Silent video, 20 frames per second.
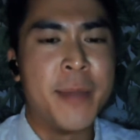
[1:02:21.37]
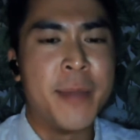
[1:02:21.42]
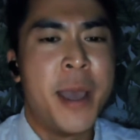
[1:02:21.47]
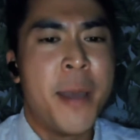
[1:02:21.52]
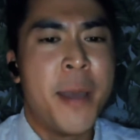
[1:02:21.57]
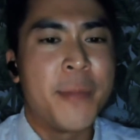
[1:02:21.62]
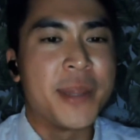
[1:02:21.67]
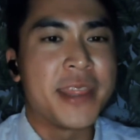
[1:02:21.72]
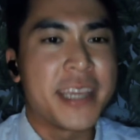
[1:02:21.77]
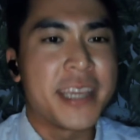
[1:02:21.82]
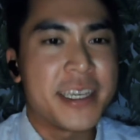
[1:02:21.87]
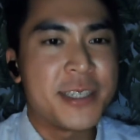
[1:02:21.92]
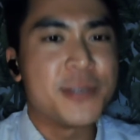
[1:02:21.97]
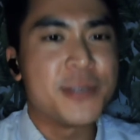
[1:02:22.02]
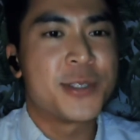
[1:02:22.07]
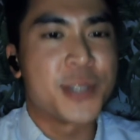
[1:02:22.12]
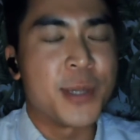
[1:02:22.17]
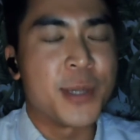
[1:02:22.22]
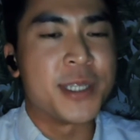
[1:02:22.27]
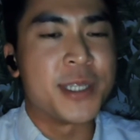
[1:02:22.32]
But thank you
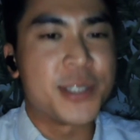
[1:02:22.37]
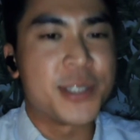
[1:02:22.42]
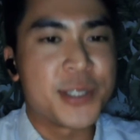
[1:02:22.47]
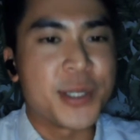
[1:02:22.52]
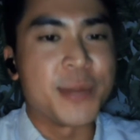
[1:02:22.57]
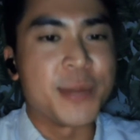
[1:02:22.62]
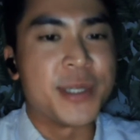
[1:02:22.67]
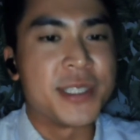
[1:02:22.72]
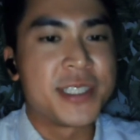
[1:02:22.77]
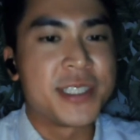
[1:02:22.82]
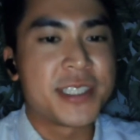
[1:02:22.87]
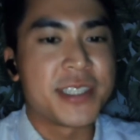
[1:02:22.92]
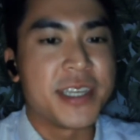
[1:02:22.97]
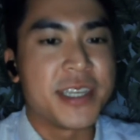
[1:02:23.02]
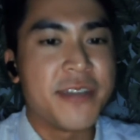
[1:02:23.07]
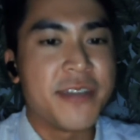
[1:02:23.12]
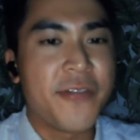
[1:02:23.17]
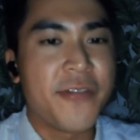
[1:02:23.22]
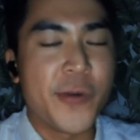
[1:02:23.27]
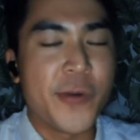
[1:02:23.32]
so much
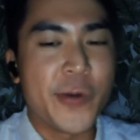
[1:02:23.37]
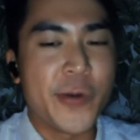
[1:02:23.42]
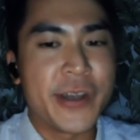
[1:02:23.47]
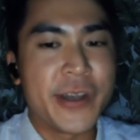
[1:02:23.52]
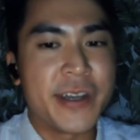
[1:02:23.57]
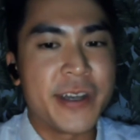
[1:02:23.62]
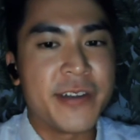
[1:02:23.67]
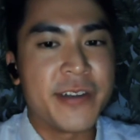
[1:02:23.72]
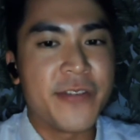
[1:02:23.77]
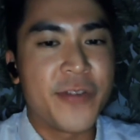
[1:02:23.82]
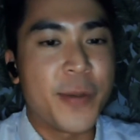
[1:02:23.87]
for